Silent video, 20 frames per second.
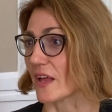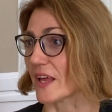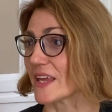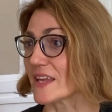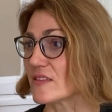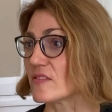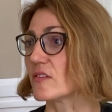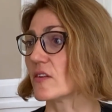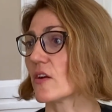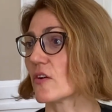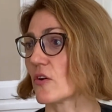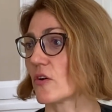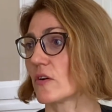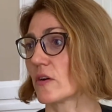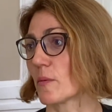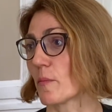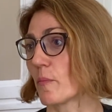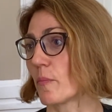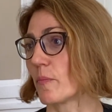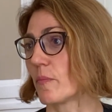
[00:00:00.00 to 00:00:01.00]
in
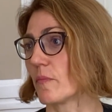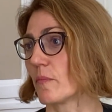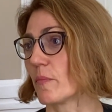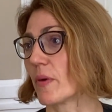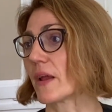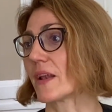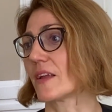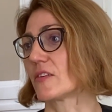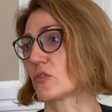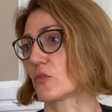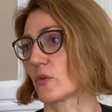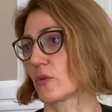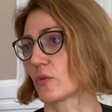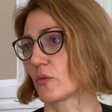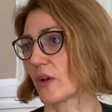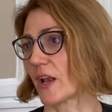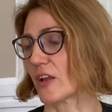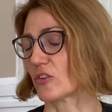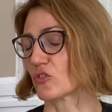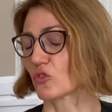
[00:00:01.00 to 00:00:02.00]
their bilateral
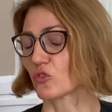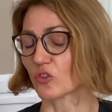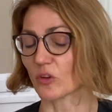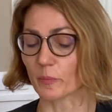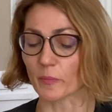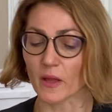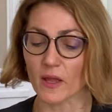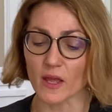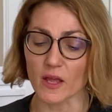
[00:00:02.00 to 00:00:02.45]
relationship.